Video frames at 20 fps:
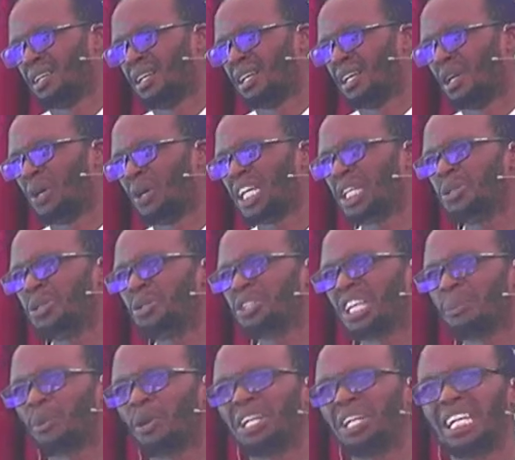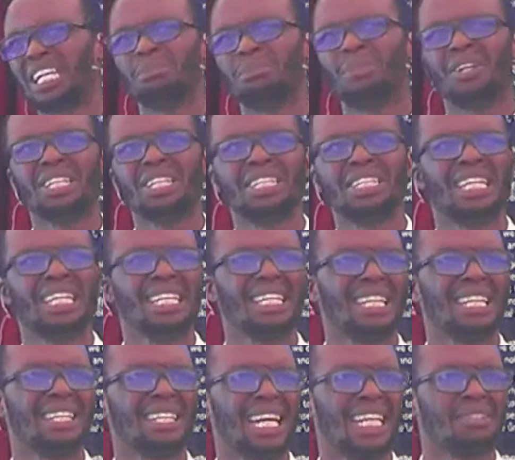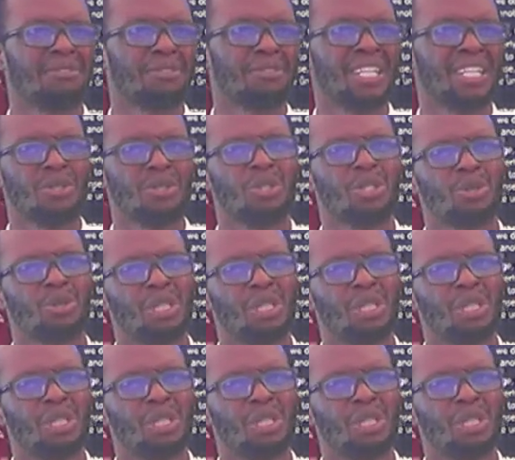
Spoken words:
Why do you keep on laboring day and night for that which will